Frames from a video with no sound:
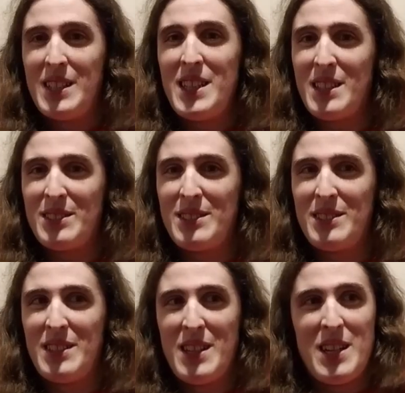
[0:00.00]

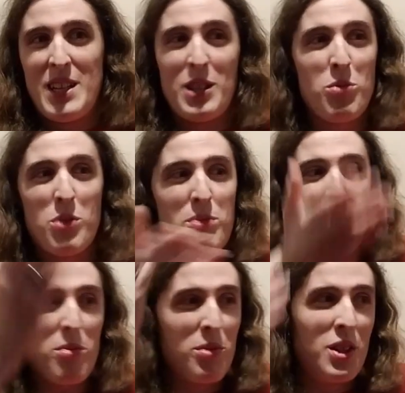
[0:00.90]
yes, there were
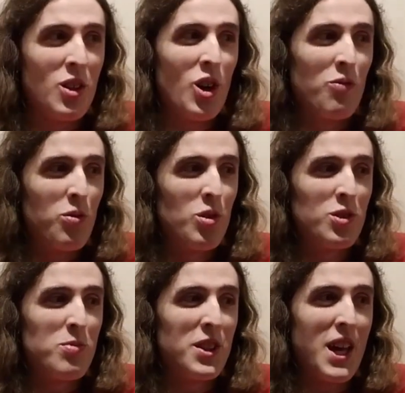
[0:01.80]
probably law
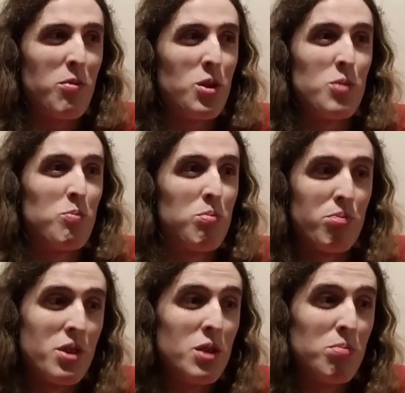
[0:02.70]
enforcement that were
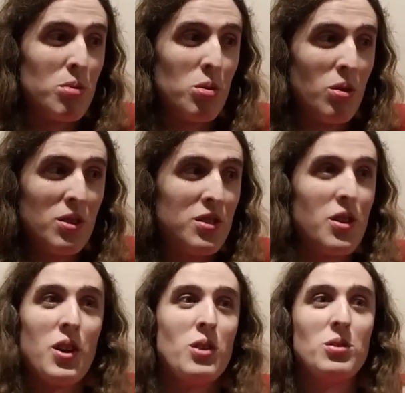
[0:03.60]
pretty brutal
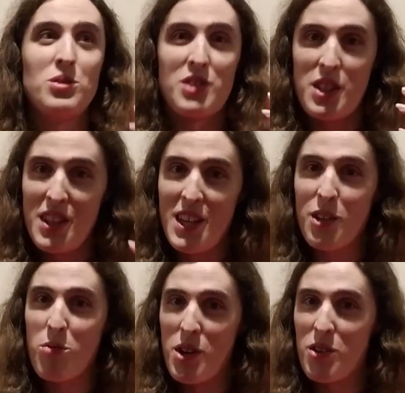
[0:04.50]
to those in the
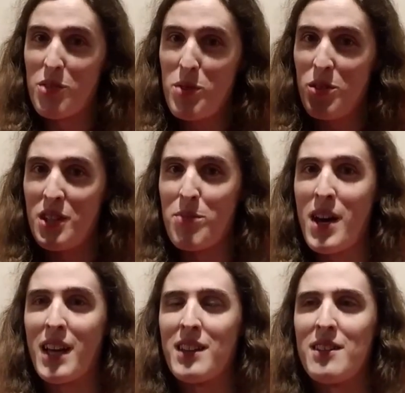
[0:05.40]
queer community
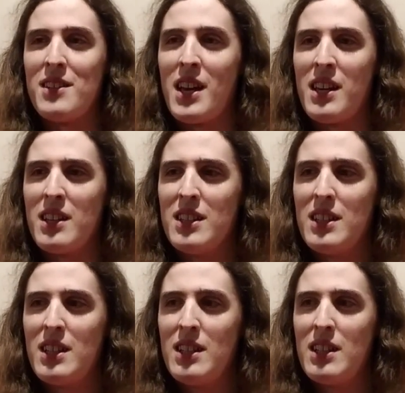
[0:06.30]
back in the day.
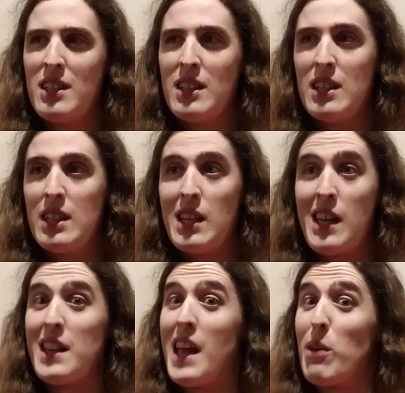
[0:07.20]

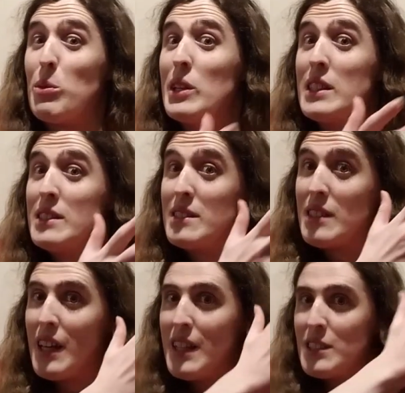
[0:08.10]
That
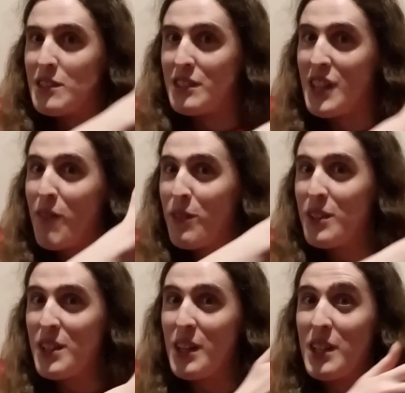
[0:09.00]
was
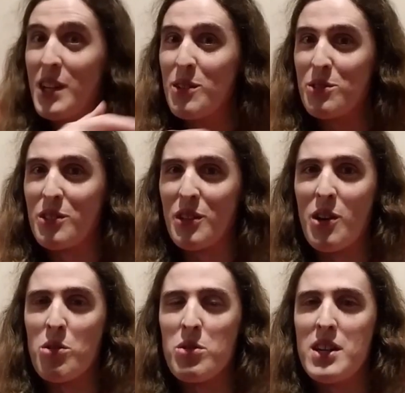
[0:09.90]
70 years
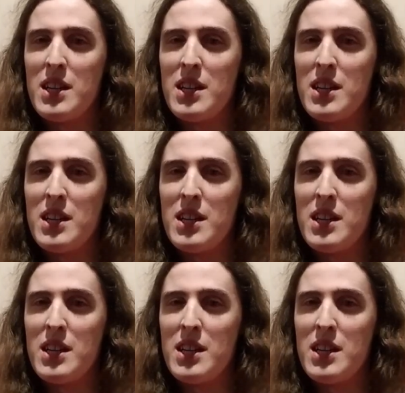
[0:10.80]
ago.